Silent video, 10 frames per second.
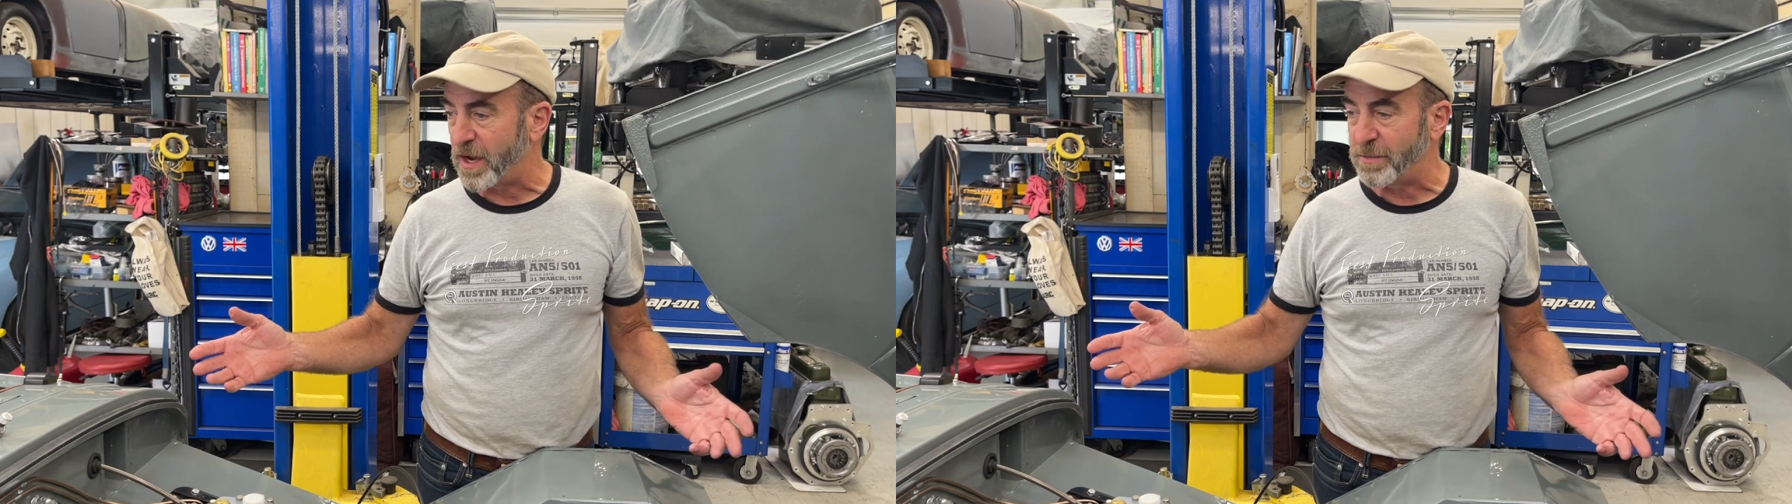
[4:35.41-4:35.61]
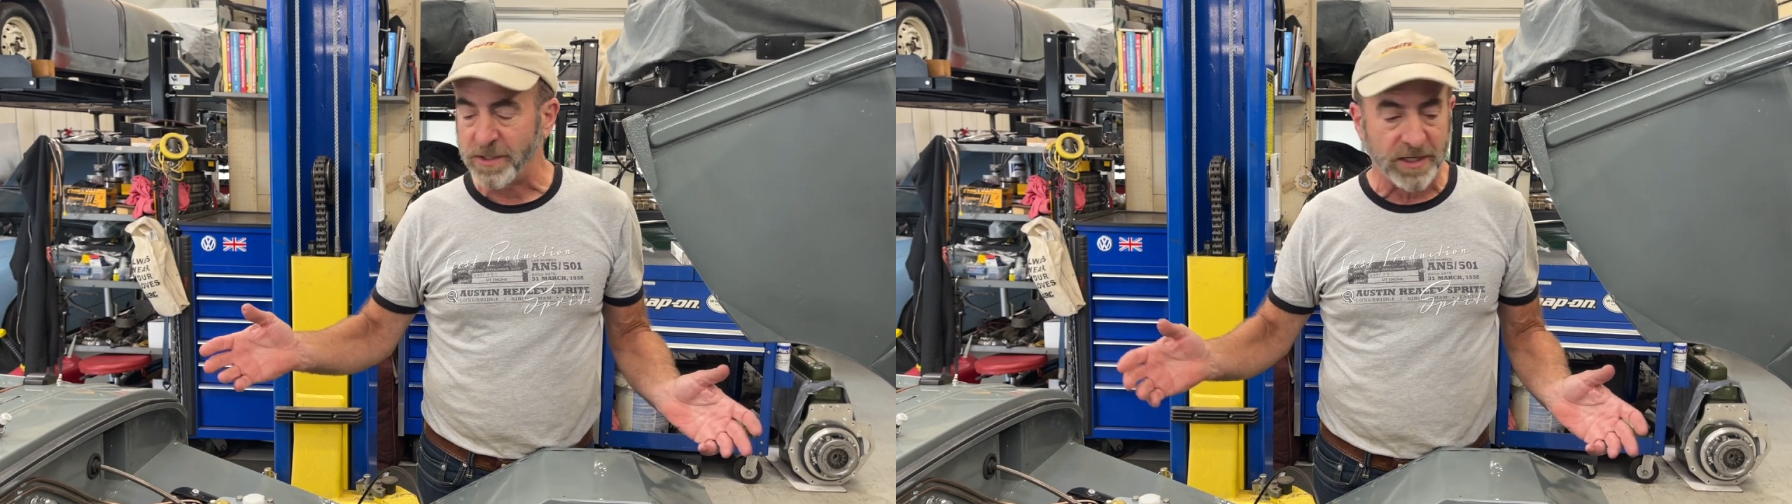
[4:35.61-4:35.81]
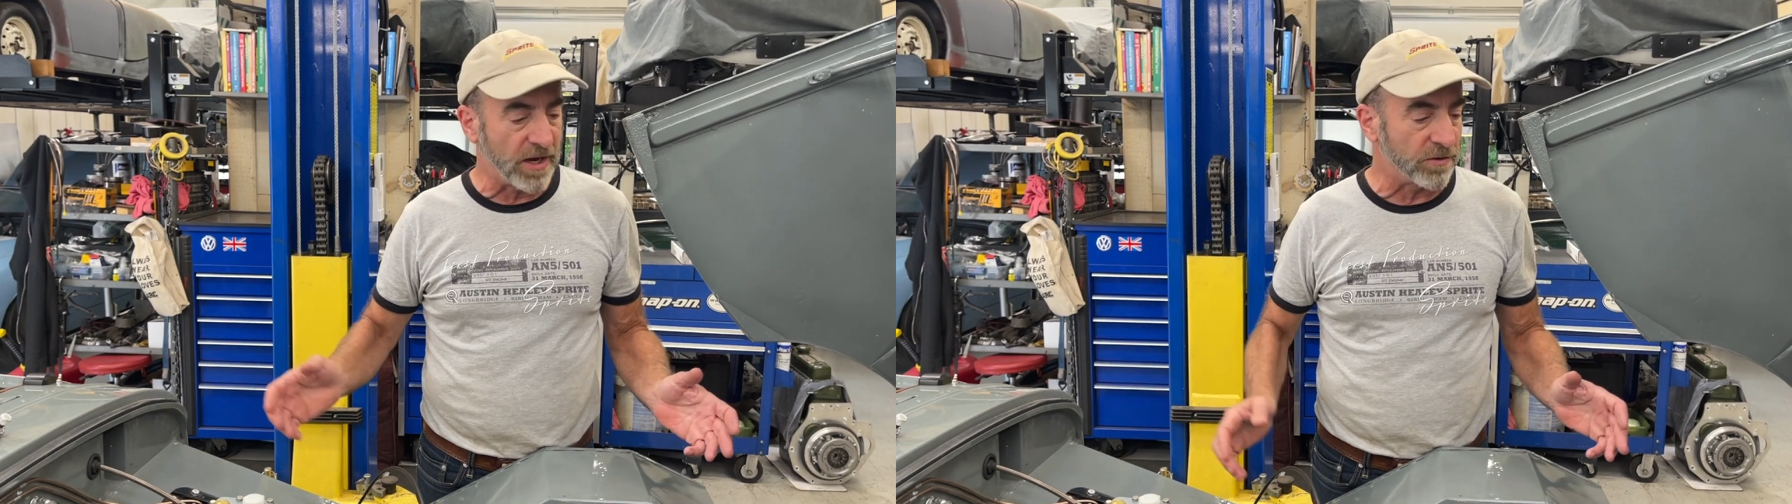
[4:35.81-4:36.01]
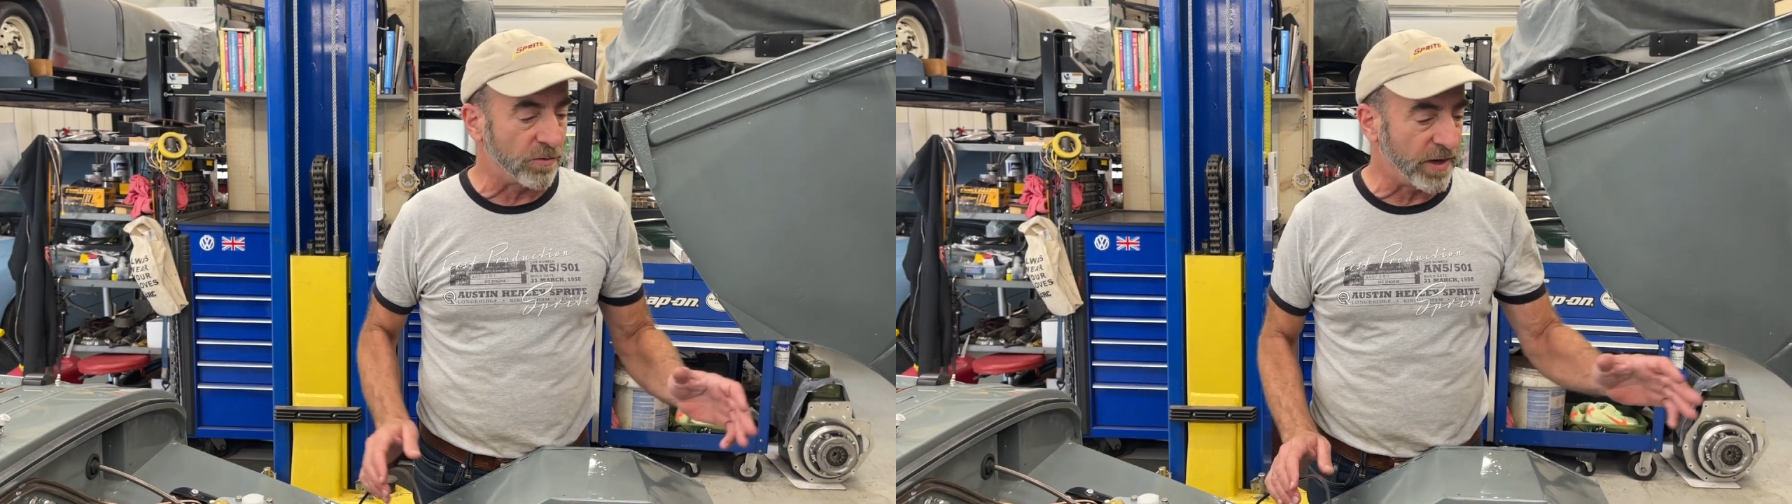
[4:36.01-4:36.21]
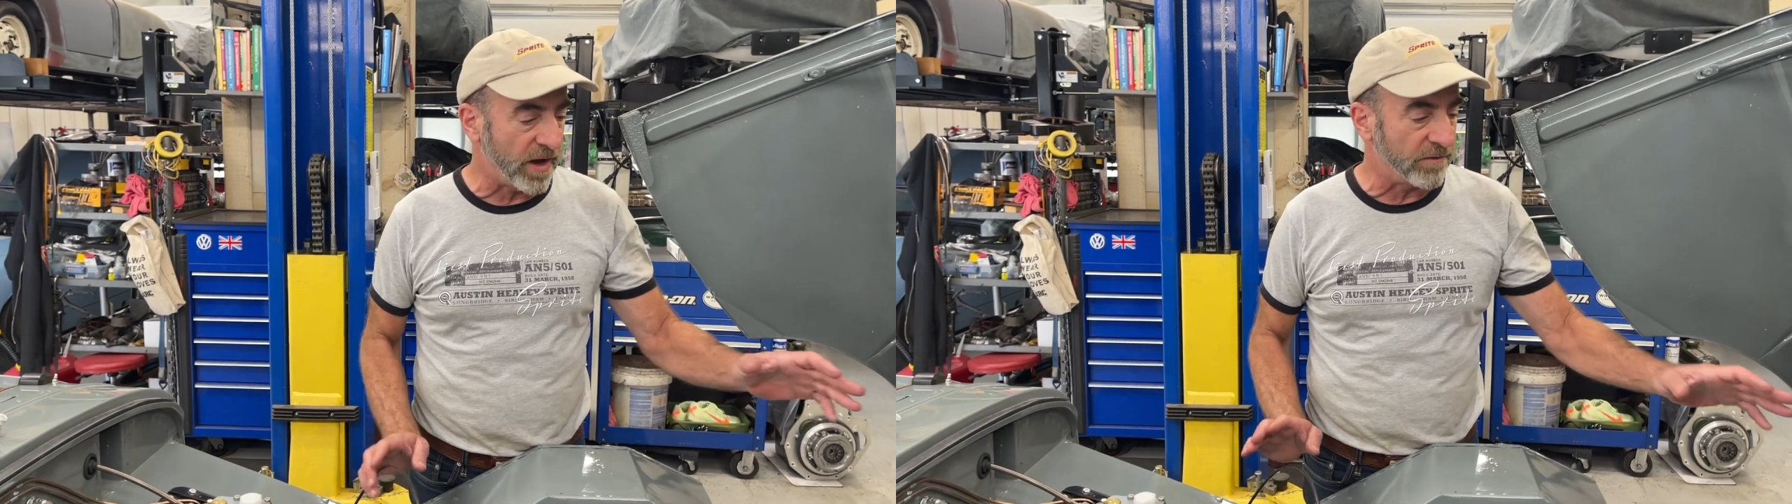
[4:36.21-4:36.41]
coming together.
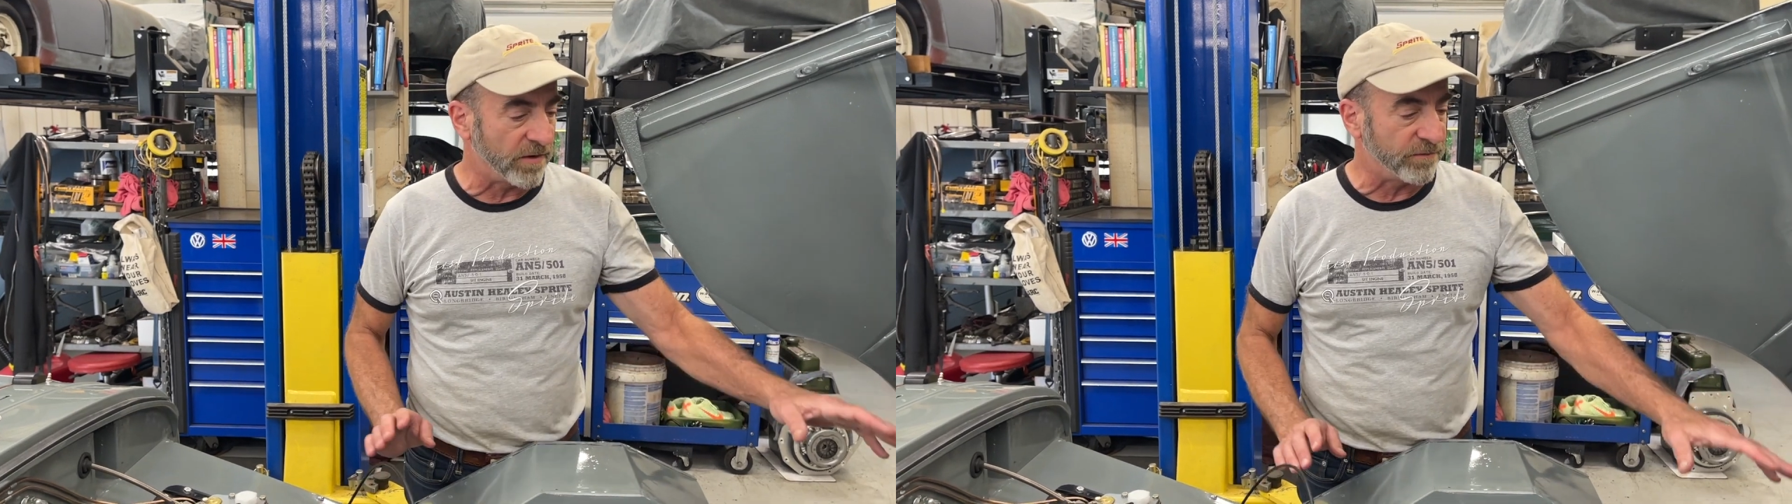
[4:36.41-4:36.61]
We have a